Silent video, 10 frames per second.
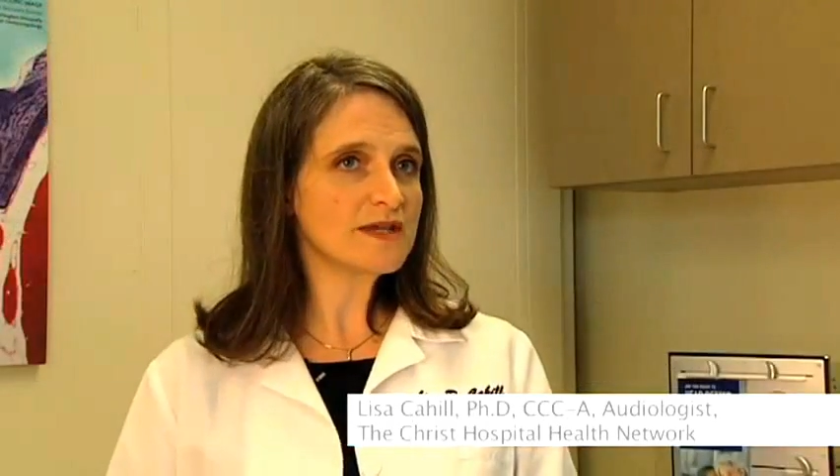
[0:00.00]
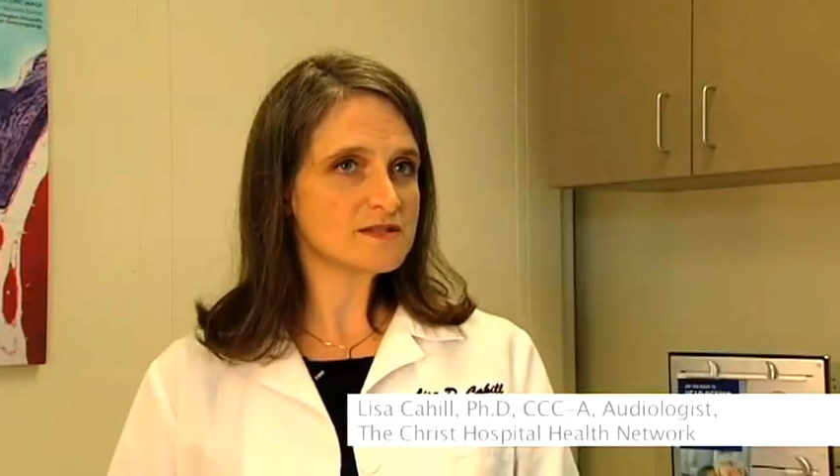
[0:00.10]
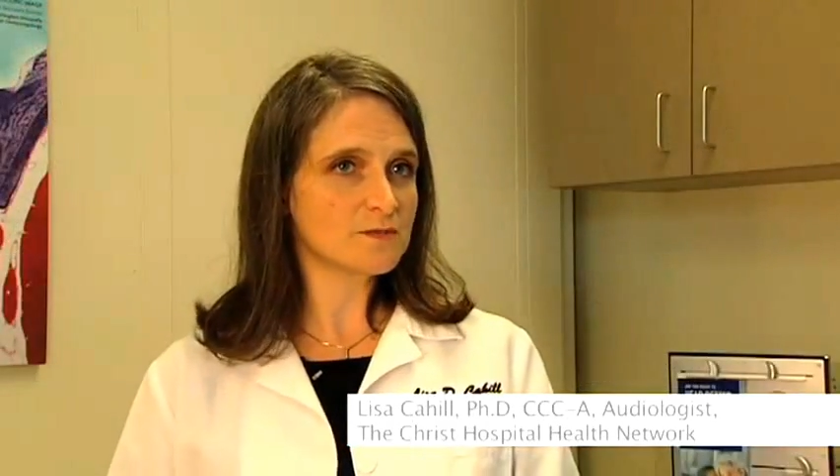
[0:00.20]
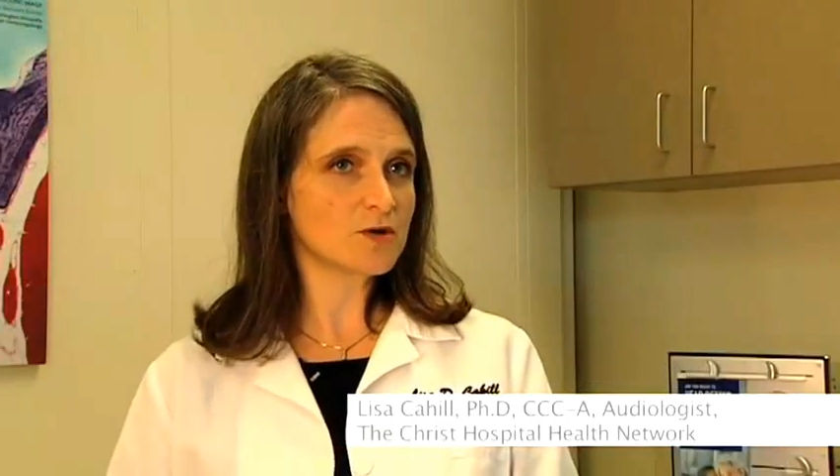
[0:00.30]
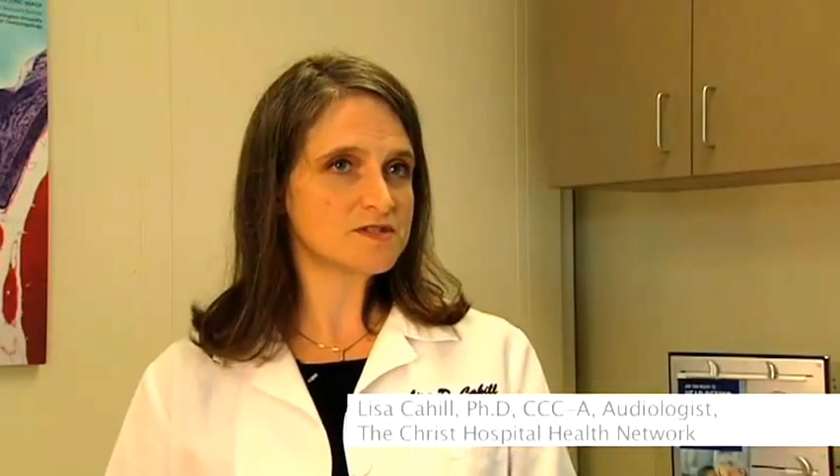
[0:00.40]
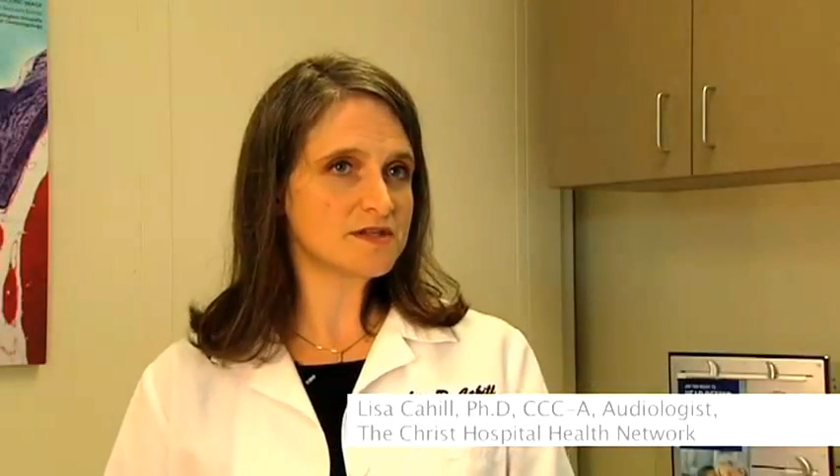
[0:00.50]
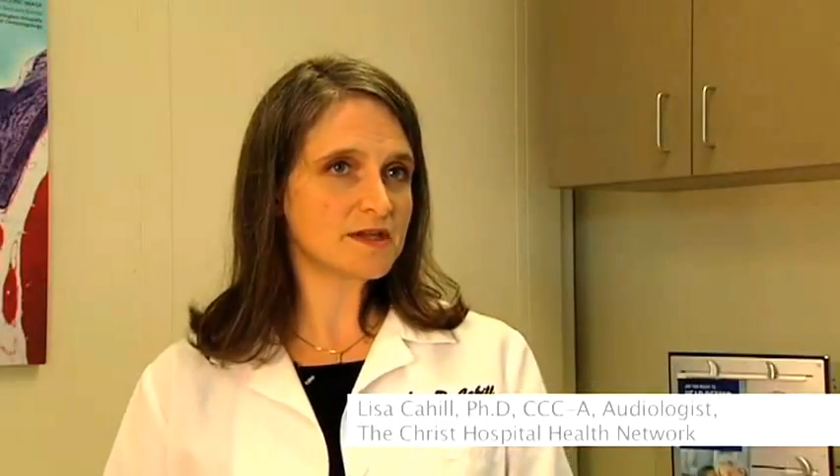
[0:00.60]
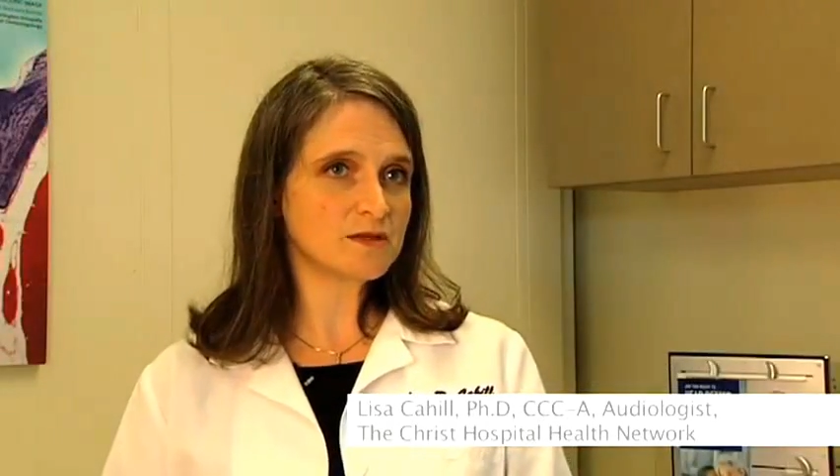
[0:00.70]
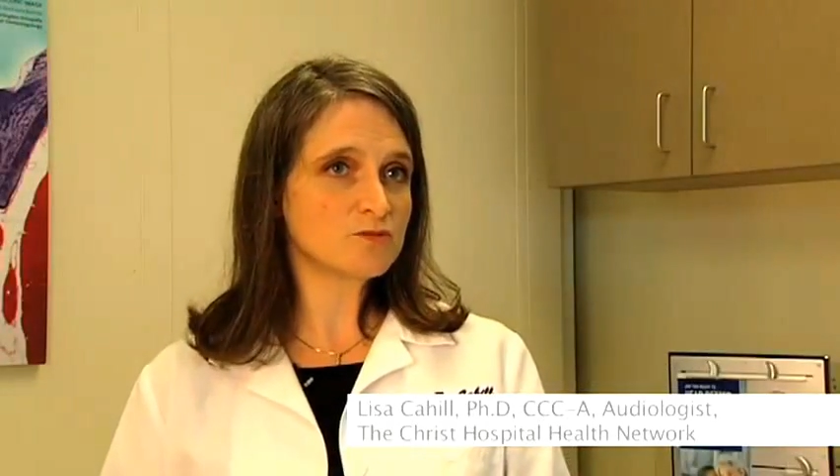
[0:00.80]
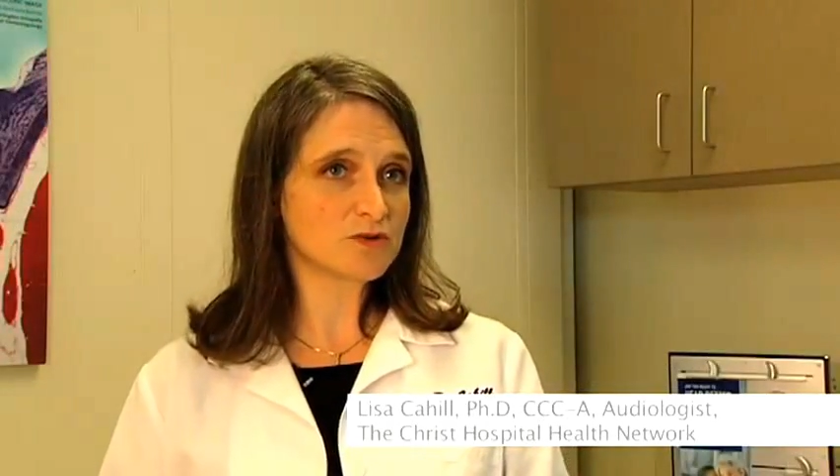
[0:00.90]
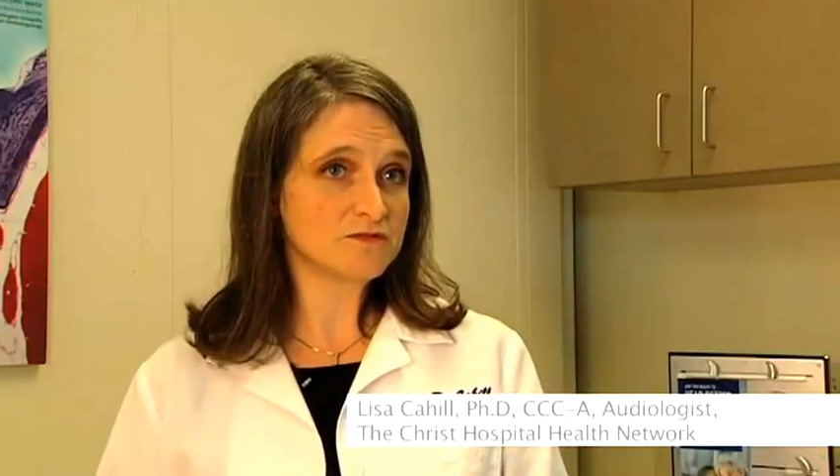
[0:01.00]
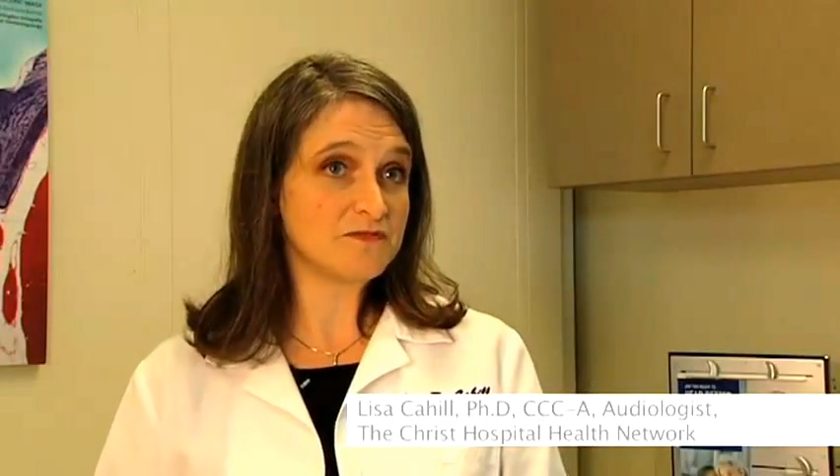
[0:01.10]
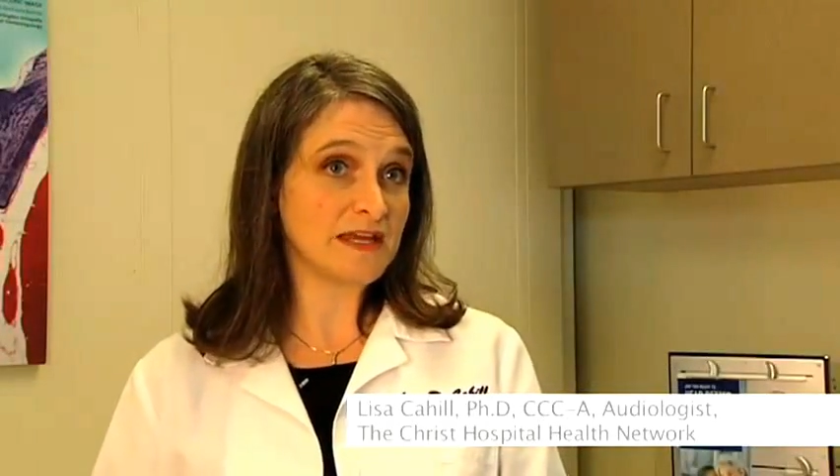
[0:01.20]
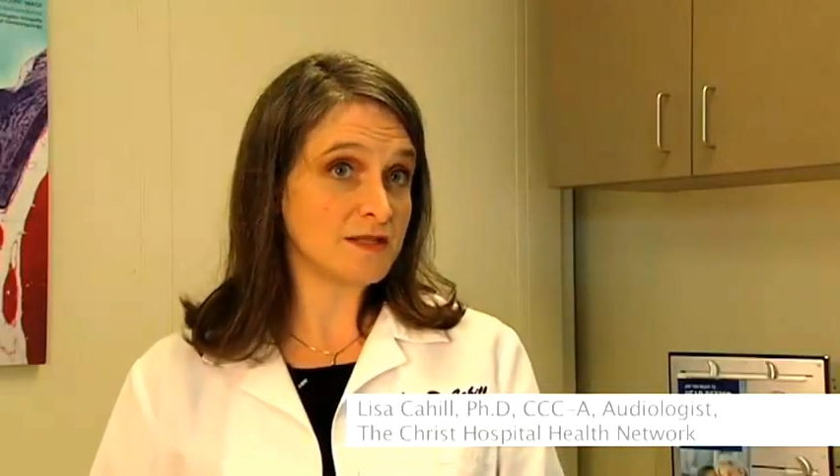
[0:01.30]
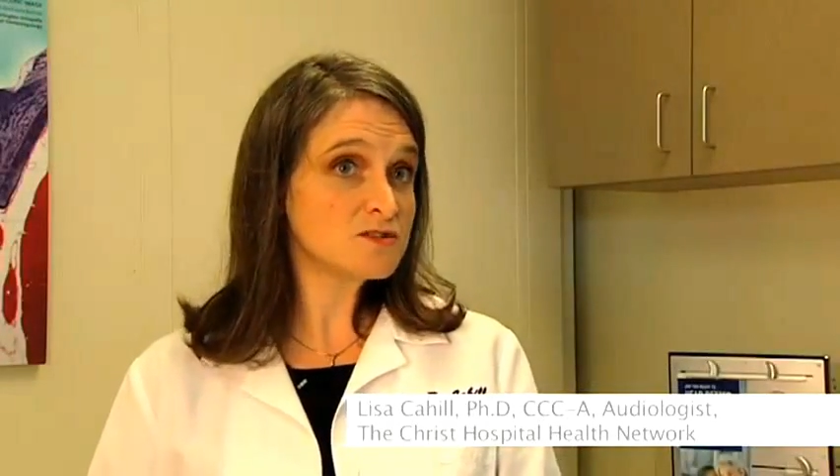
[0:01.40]
ways a person can
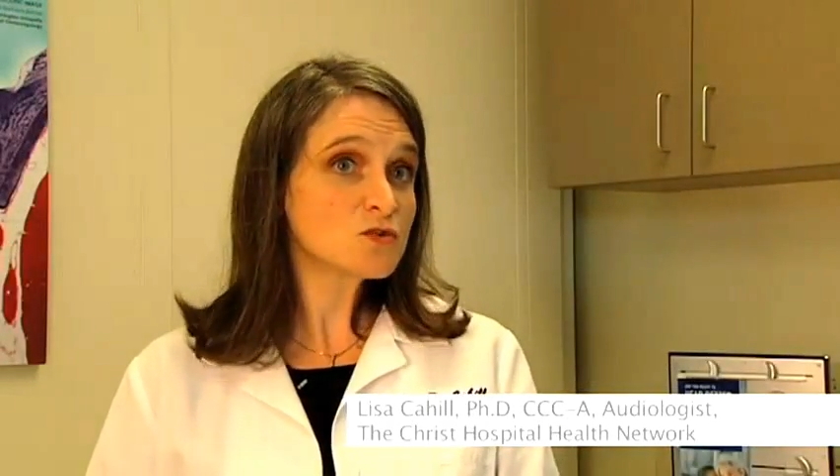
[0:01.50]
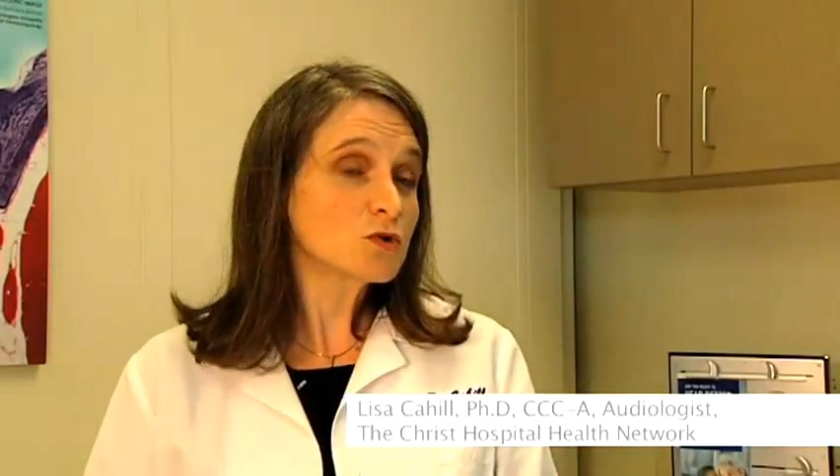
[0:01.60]
prevent